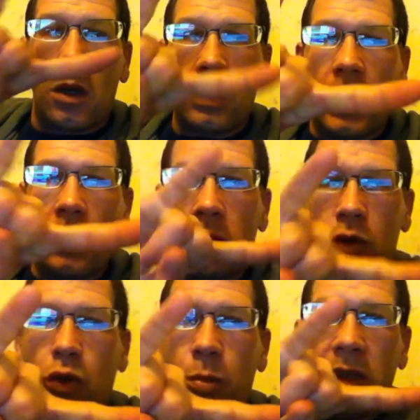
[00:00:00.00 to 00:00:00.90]
Okay,
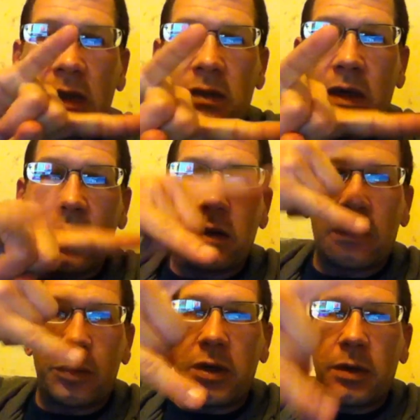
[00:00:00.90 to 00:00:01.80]
cool beans, guys. That's
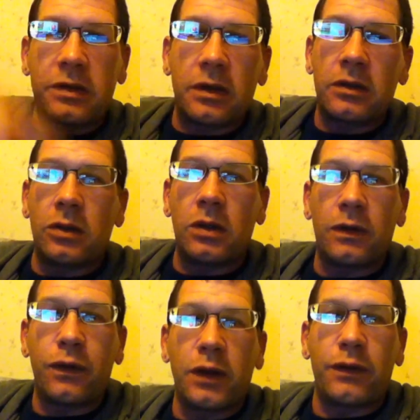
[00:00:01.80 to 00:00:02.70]
pretty much going to do
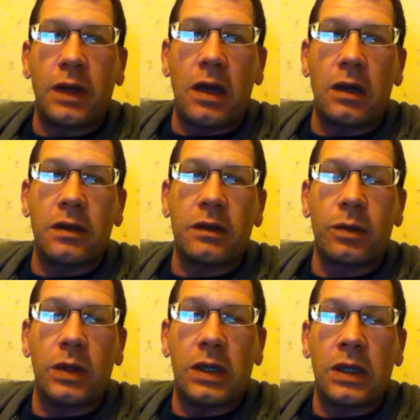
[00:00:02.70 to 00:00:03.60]
it for the vlog this
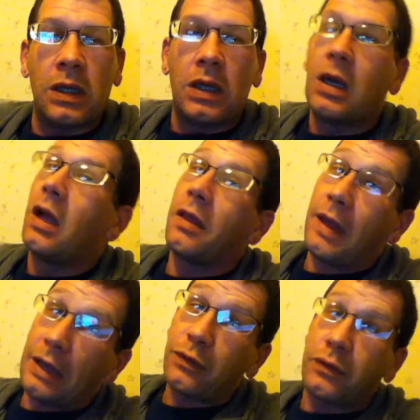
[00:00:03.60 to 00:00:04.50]
week.
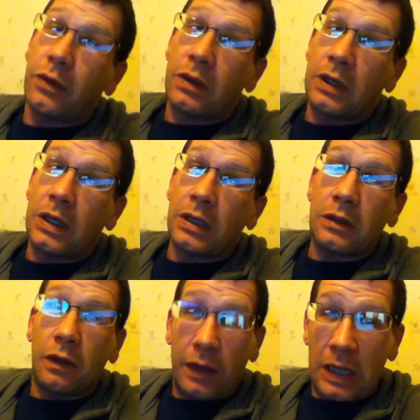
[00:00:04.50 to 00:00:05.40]
Thanks for tuning in.
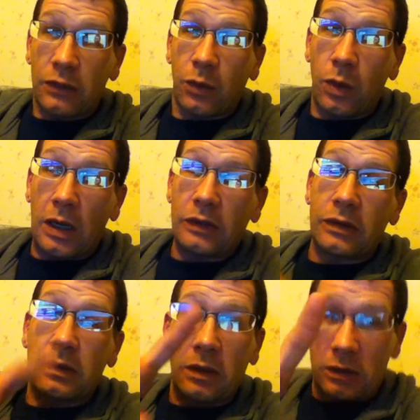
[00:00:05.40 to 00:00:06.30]
Thanks for
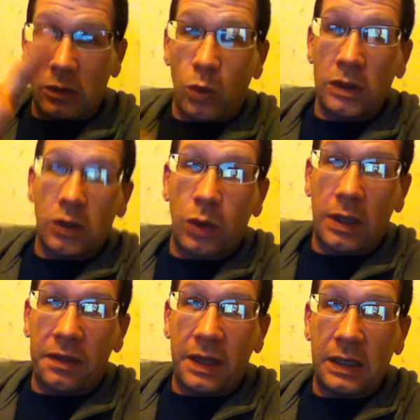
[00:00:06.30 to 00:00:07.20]
watching. One
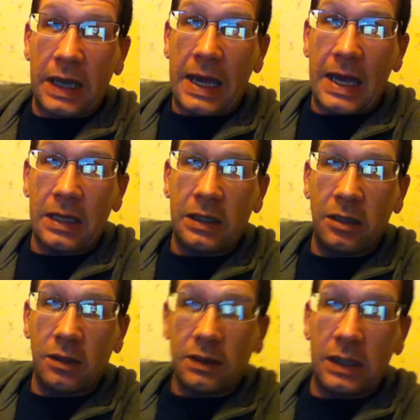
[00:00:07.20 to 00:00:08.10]
quick thing to add
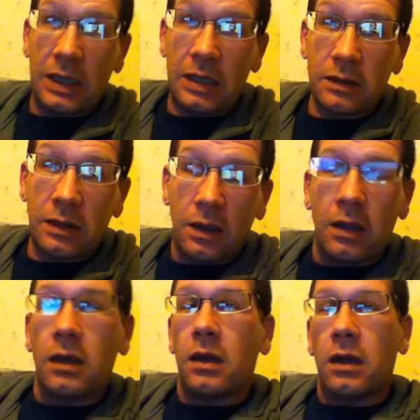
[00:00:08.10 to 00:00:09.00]
here at the end.
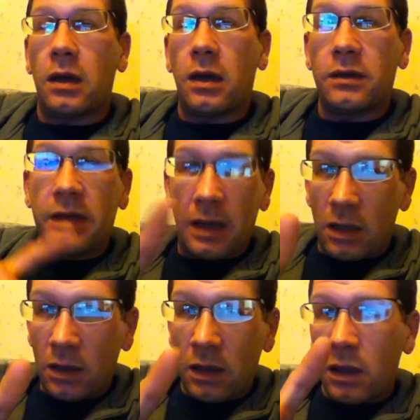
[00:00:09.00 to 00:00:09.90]
Uh,
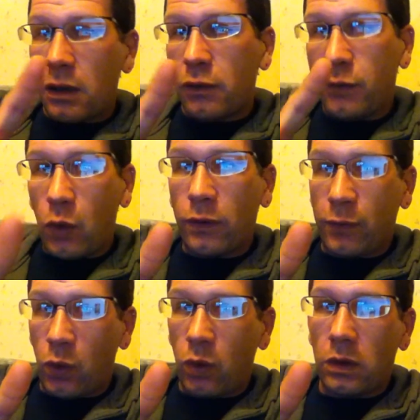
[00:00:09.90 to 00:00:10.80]
Del four
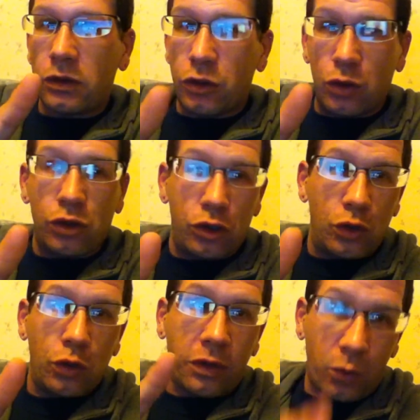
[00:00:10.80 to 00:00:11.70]
four two
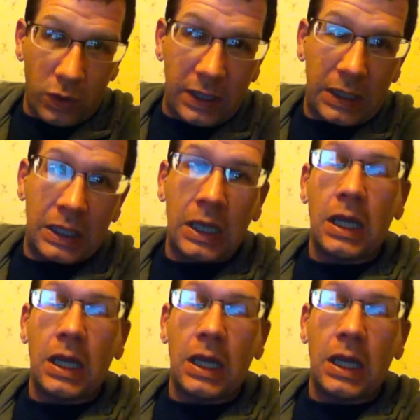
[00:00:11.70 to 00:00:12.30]
two three